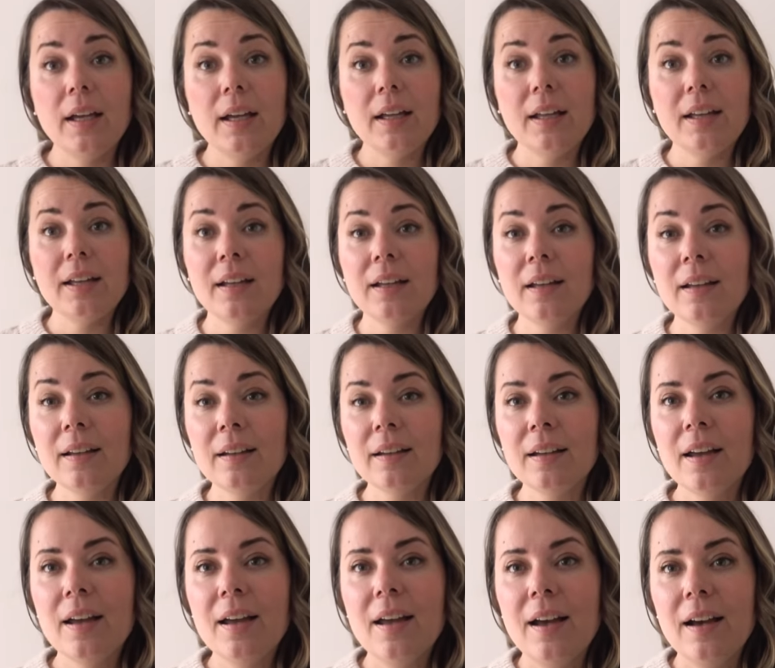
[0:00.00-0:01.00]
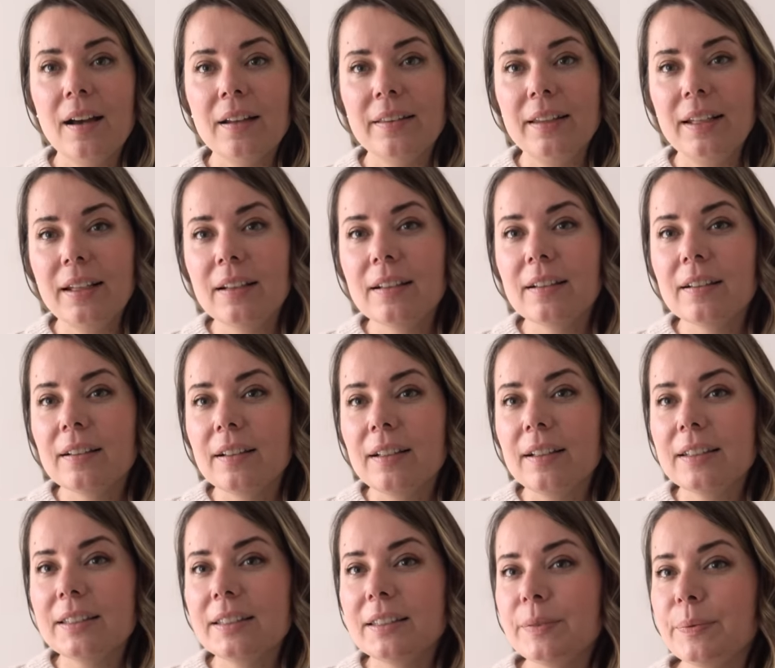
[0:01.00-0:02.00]
And I think
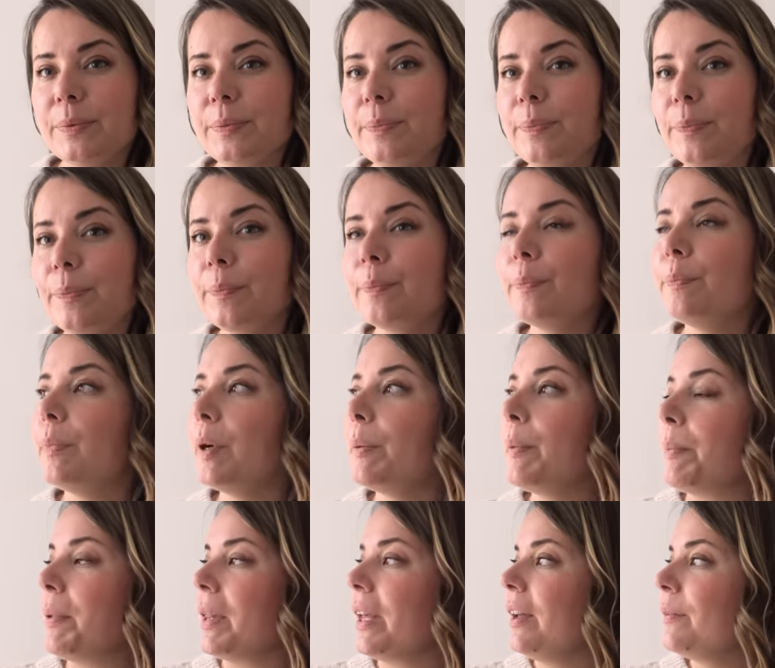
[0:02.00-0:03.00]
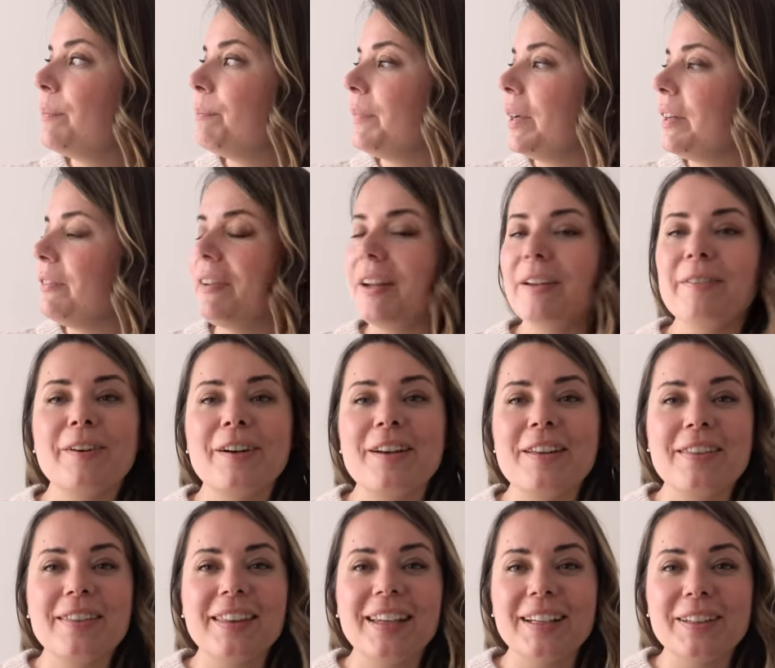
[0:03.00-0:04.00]
it's probably my
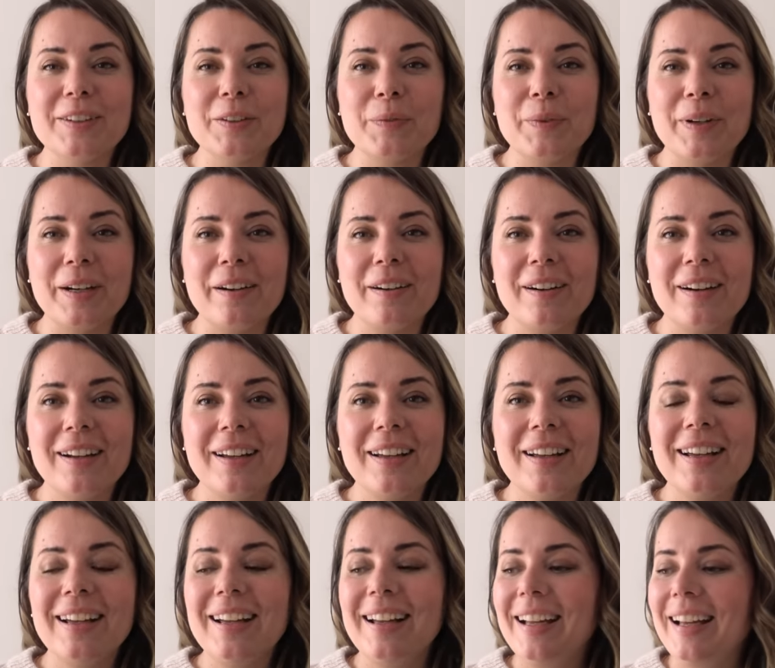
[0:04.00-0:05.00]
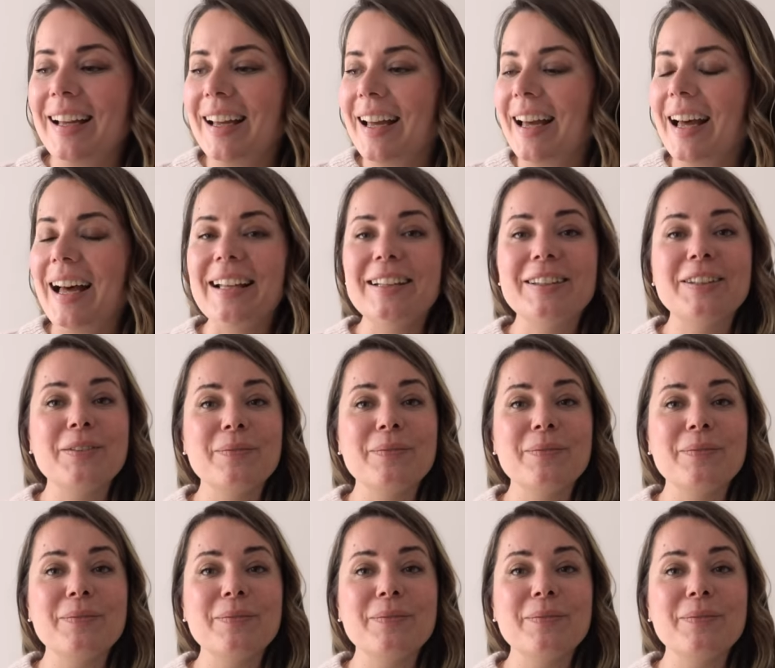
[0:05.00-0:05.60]
favorite thing to wear at